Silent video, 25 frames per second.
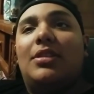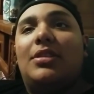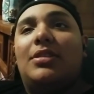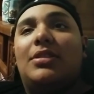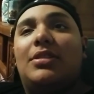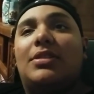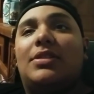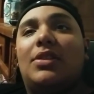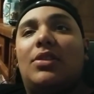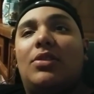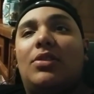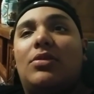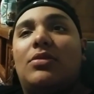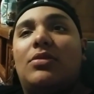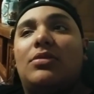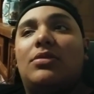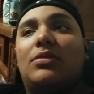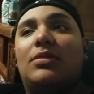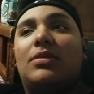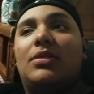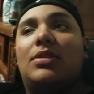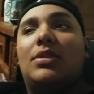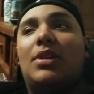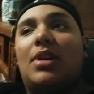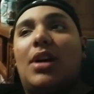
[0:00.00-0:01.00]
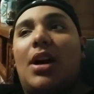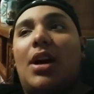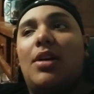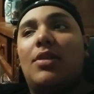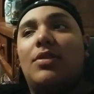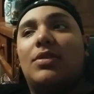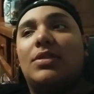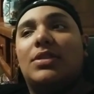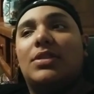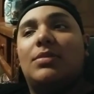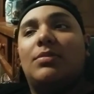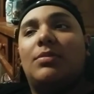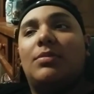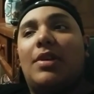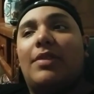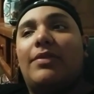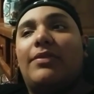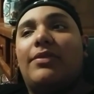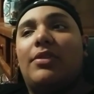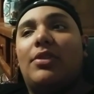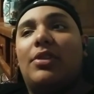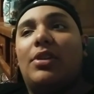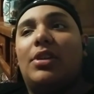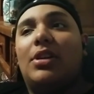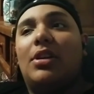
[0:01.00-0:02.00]
So, I was in my
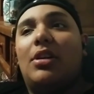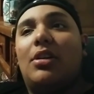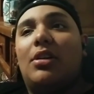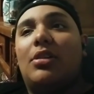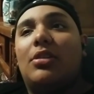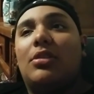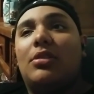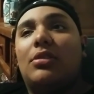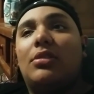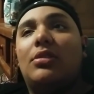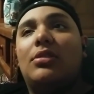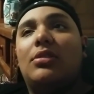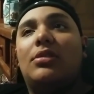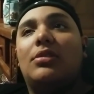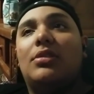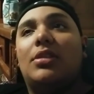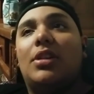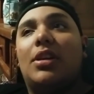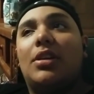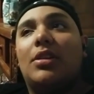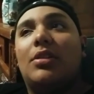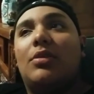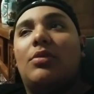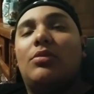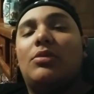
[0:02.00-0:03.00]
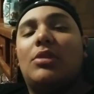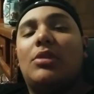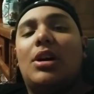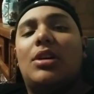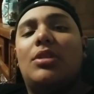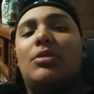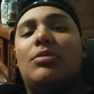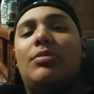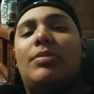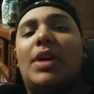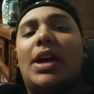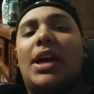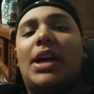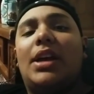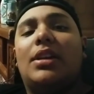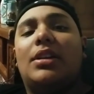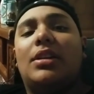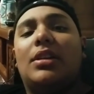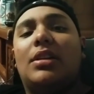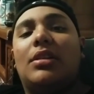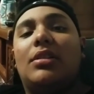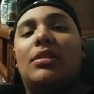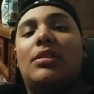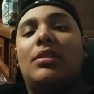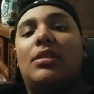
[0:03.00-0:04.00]
front yard like a while back,
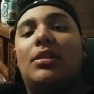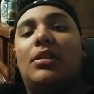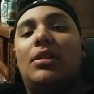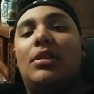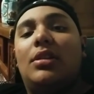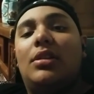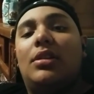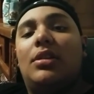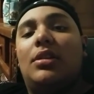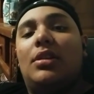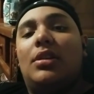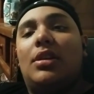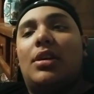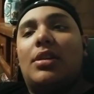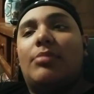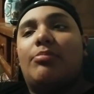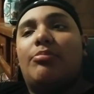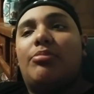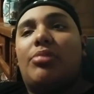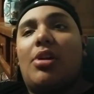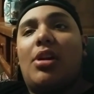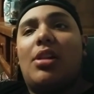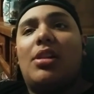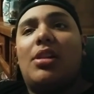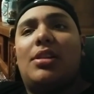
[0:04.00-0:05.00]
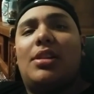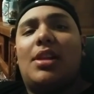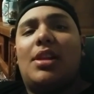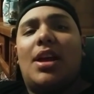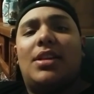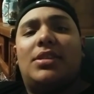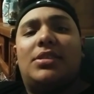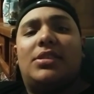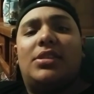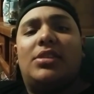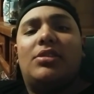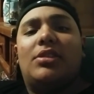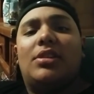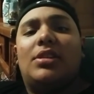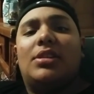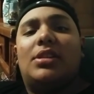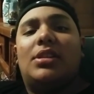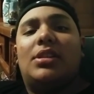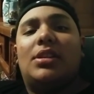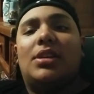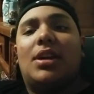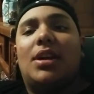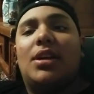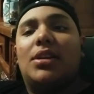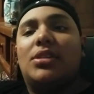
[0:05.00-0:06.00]
probably last year I
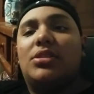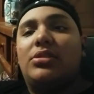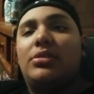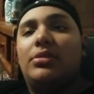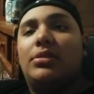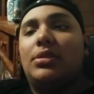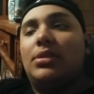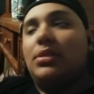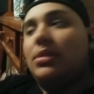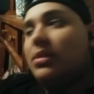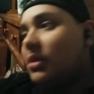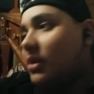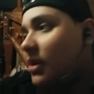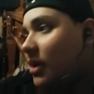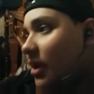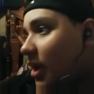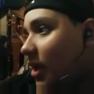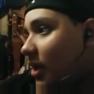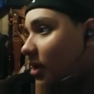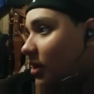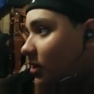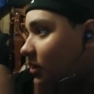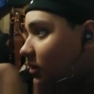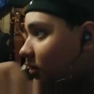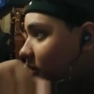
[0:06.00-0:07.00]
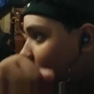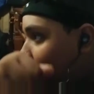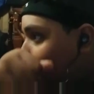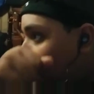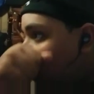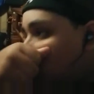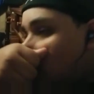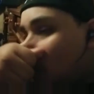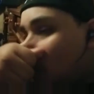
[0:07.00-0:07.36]
think actually, and um,